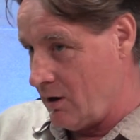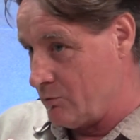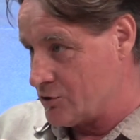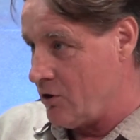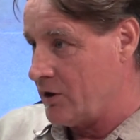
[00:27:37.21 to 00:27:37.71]
I
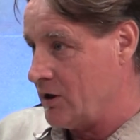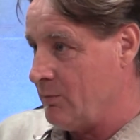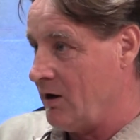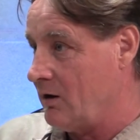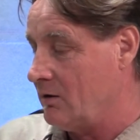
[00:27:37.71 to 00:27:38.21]
was talking
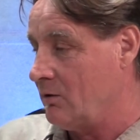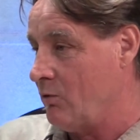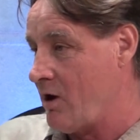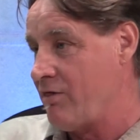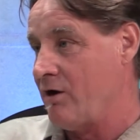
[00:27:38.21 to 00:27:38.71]
about
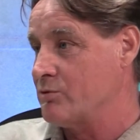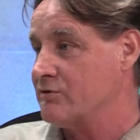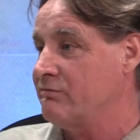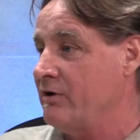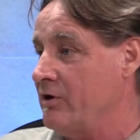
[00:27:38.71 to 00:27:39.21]
what I thought was
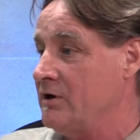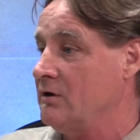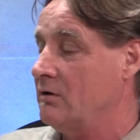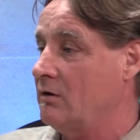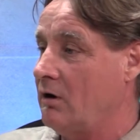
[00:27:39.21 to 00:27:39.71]
a
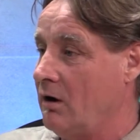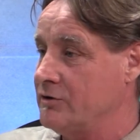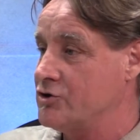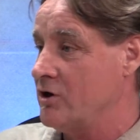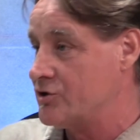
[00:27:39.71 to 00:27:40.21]
very
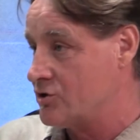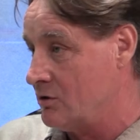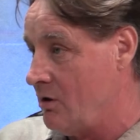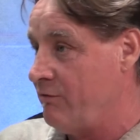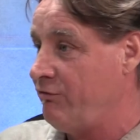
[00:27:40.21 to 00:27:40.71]
unjust
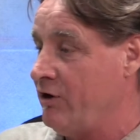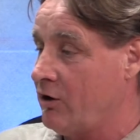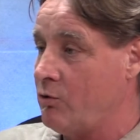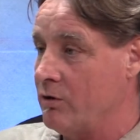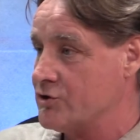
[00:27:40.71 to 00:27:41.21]
and
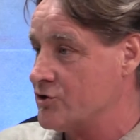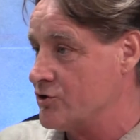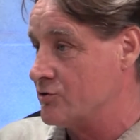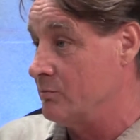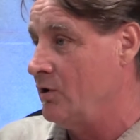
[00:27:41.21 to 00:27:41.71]
unfair court
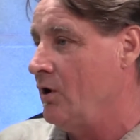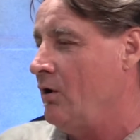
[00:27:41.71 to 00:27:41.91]
system,